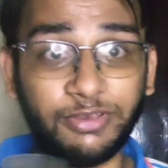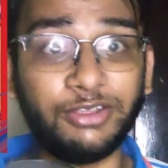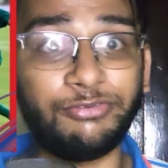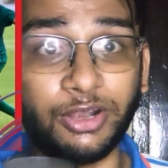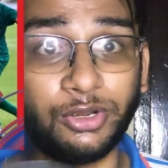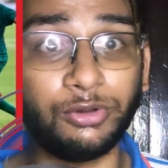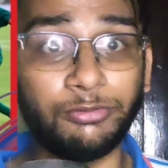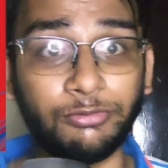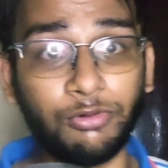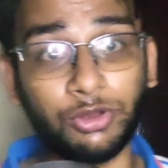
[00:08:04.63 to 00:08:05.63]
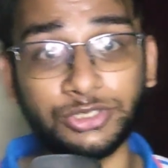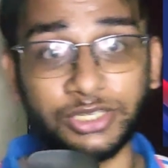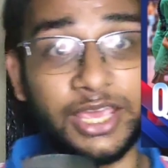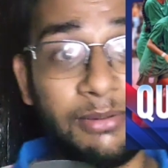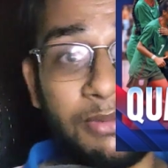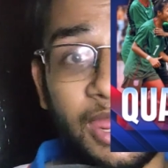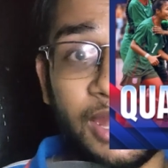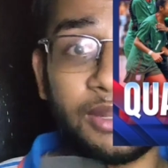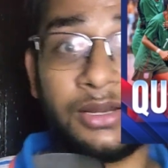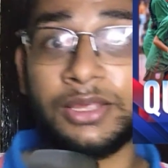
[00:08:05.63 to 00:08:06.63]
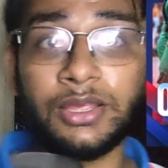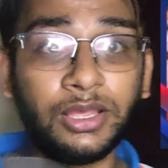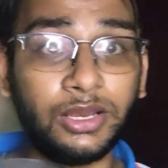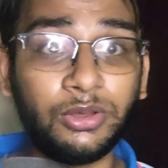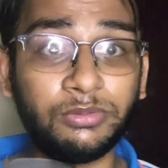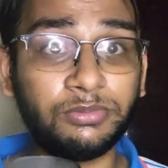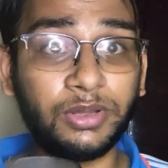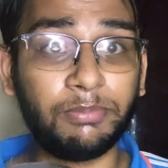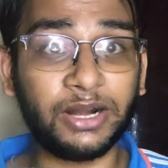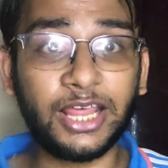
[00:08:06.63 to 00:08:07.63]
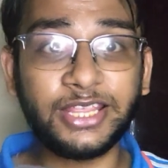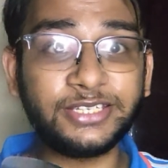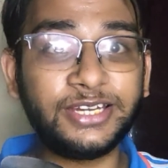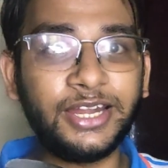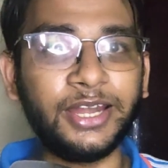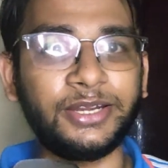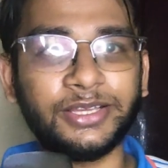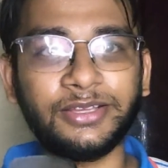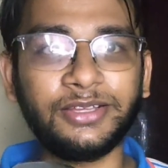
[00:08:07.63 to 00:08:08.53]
very fun to watch game, and Bangladesh did it.